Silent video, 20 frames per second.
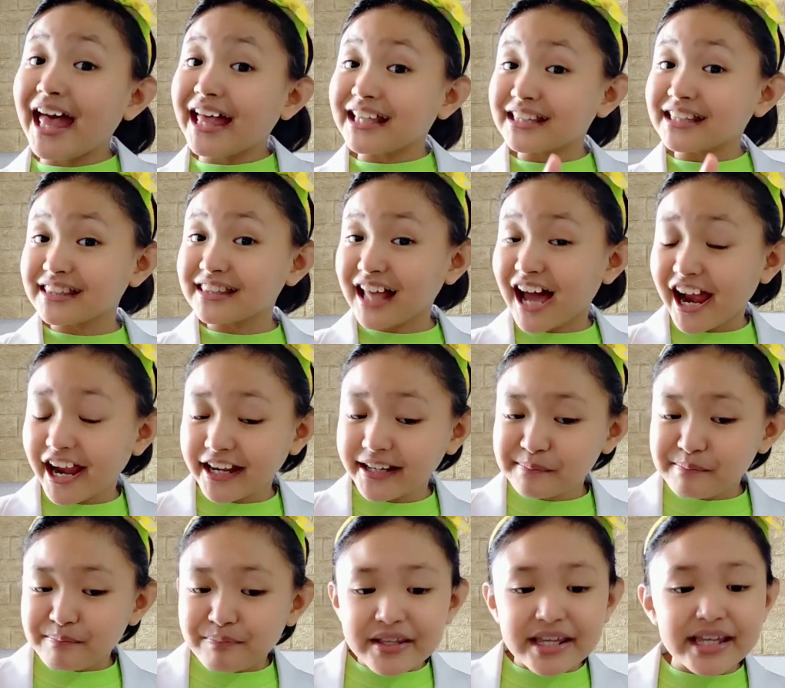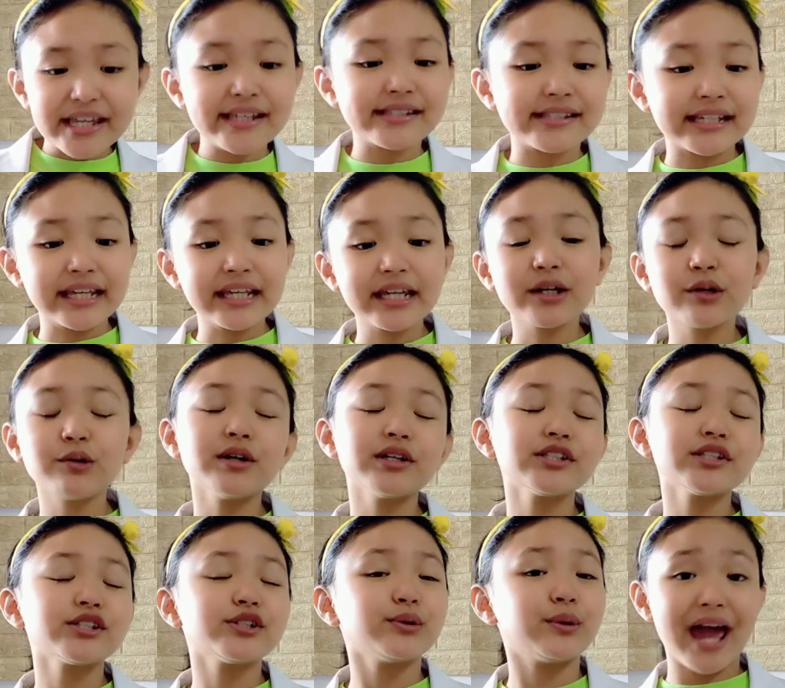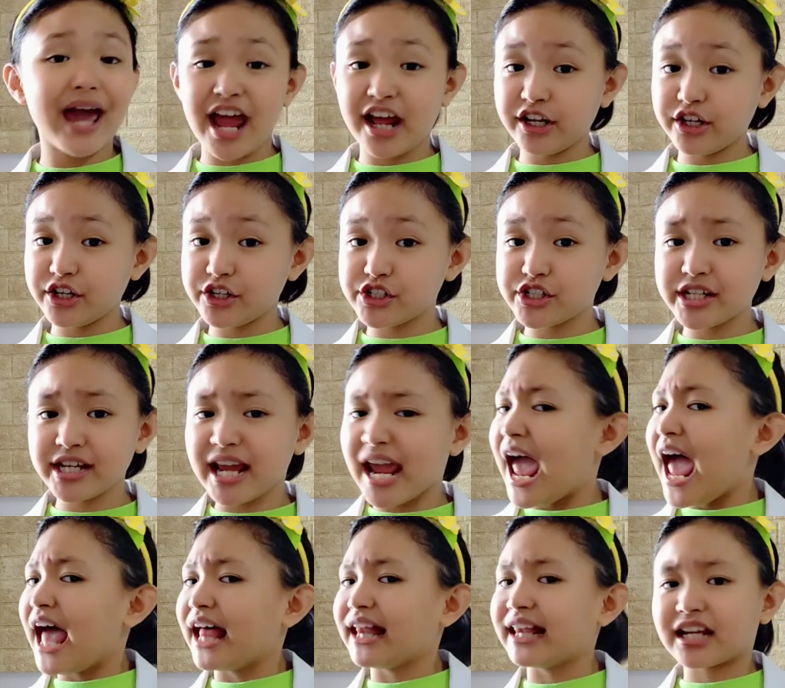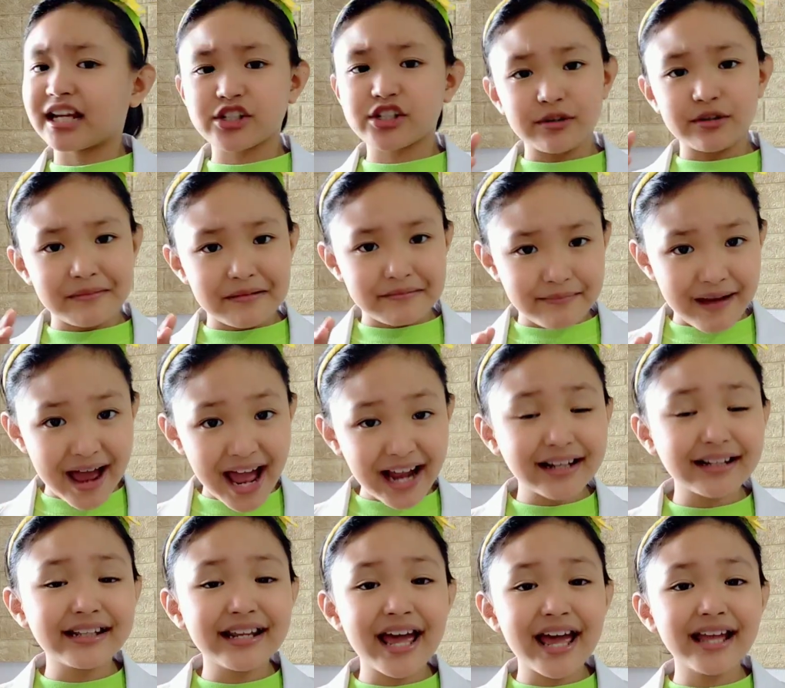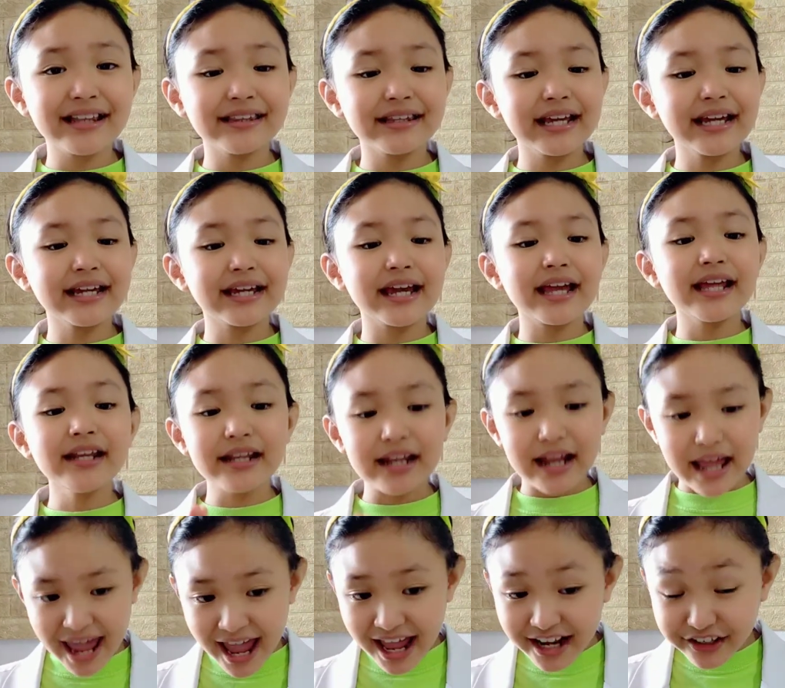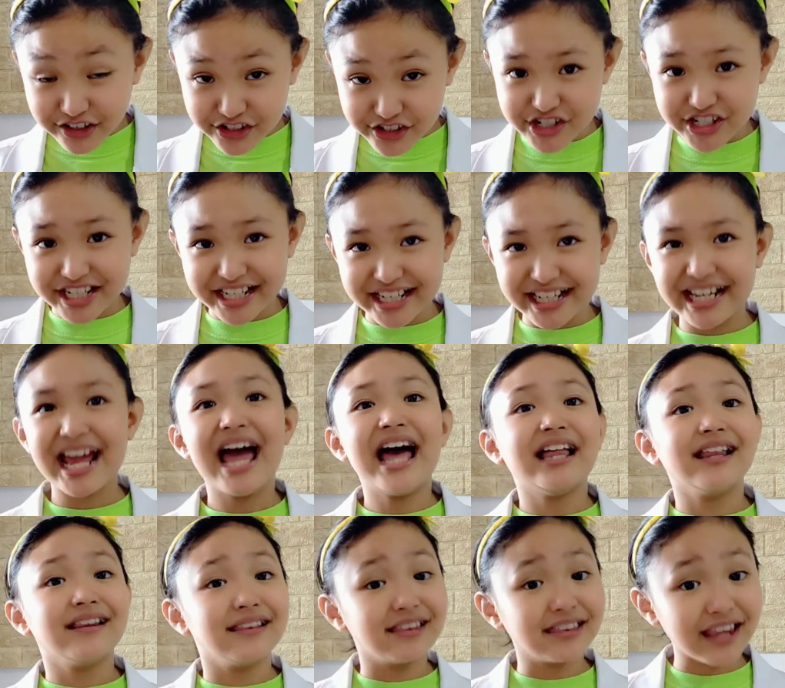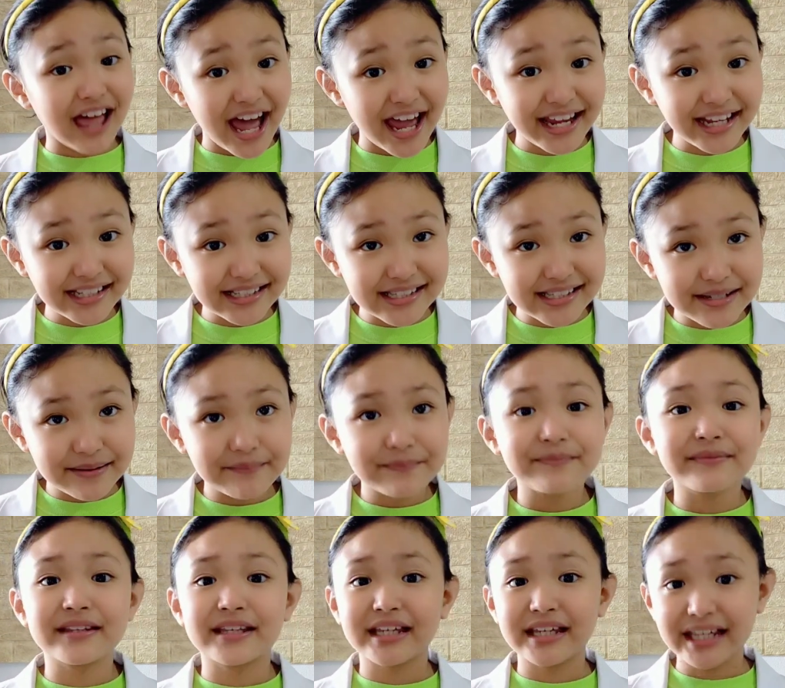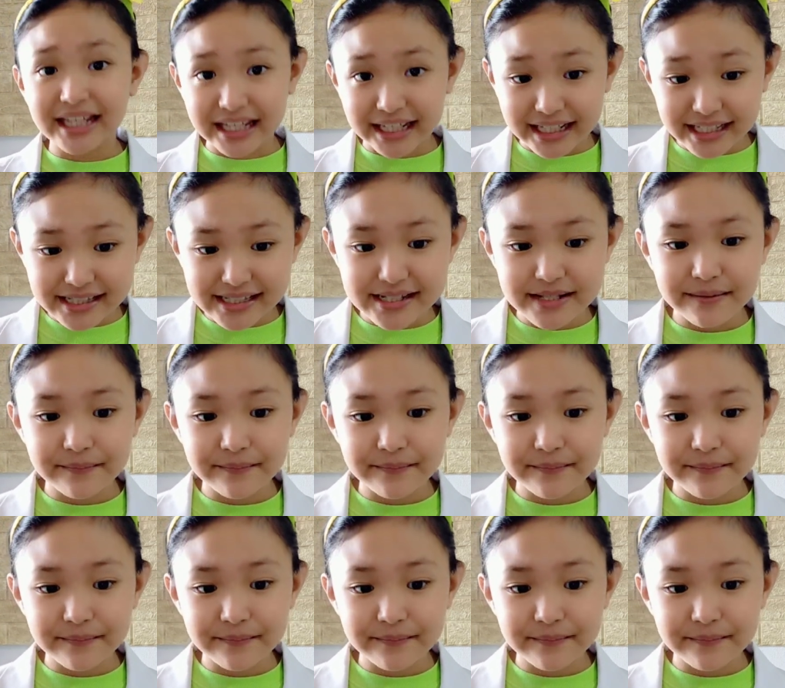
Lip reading: Light is equals to energy, electromagnetic energy, light, heat,